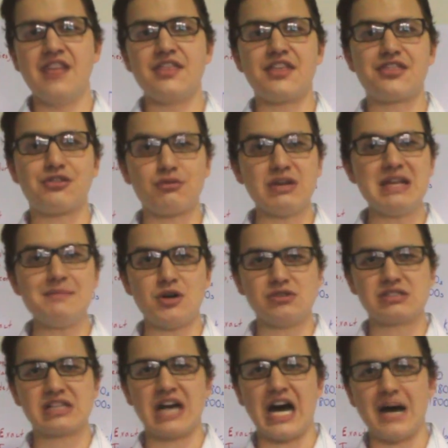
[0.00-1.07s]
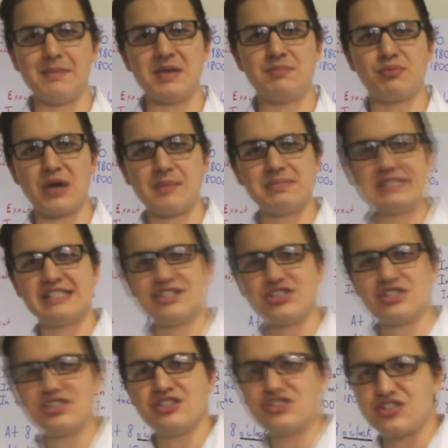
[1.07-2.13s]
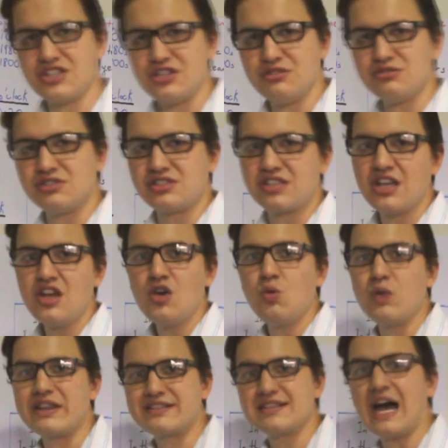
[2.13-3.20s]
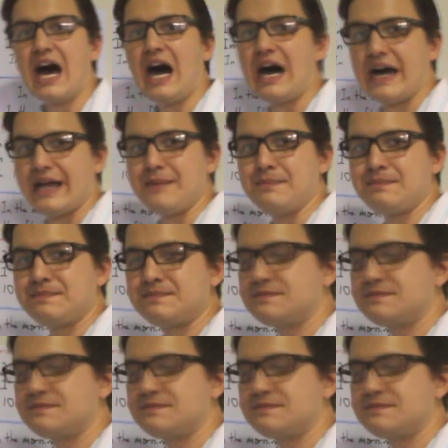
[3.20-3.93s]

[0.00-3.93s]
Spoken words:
The three most common prepositions to use with time